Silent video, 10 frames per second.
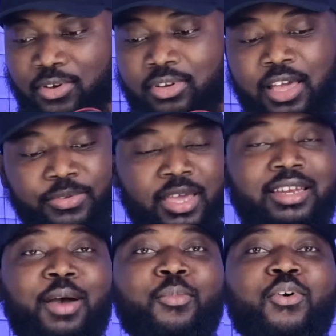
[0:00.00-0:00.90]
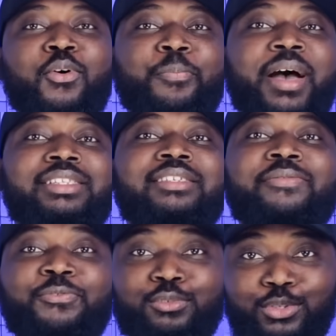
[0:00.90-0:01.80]
Oh, they are training more party
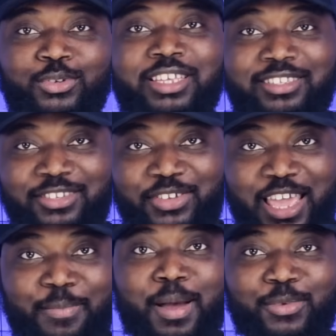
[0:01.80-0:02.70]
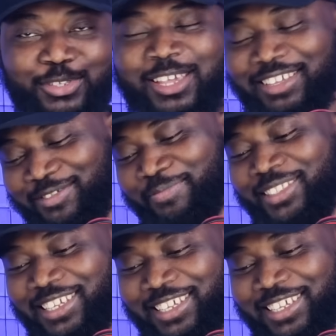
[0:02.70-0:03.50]
foot soldiers. No, yeah, vamos. Party